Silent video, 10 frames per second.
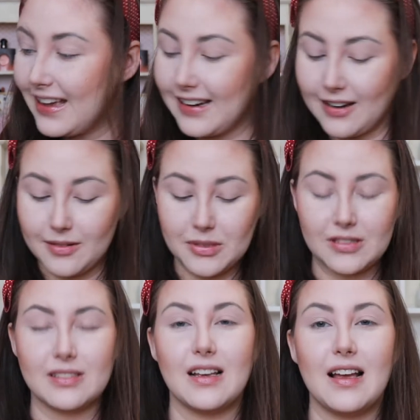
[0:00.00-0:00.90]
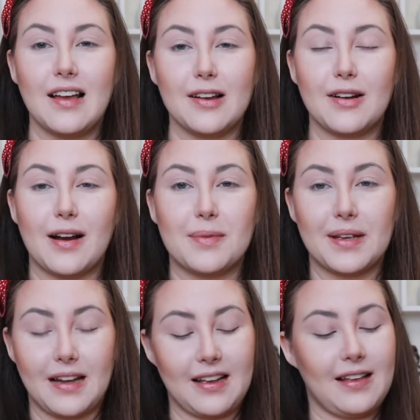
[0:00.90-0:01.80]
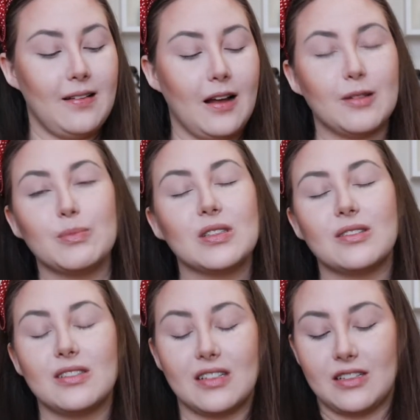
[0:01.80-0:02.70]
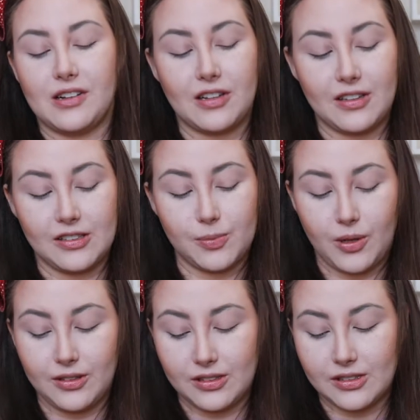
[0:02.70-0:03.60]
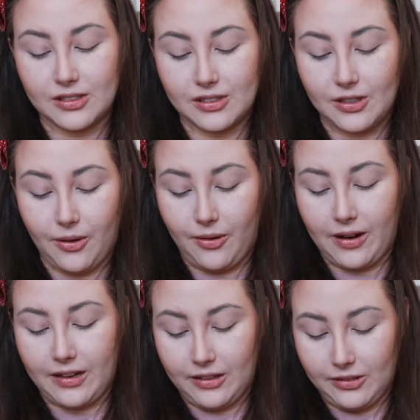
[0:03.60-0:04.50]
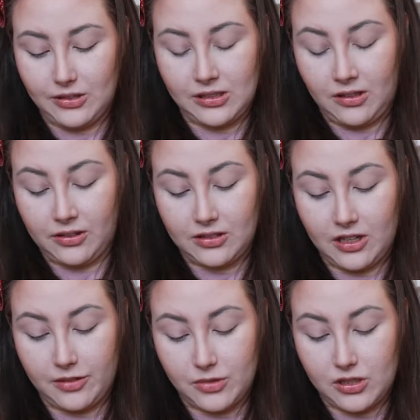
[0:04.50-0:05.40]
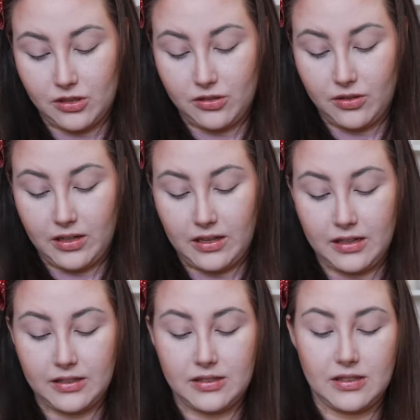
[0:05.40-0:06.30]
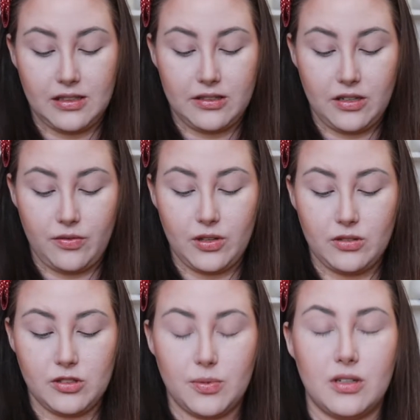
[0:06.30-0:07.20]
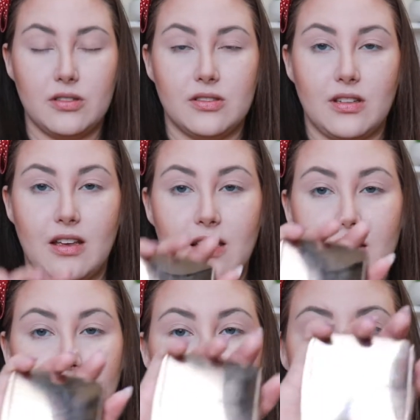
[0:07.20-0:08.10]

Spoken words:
Now I'm just grabbing, I'm still addicted to this bronzer, so I use it all the time too, and it's the Diffused Bronze Light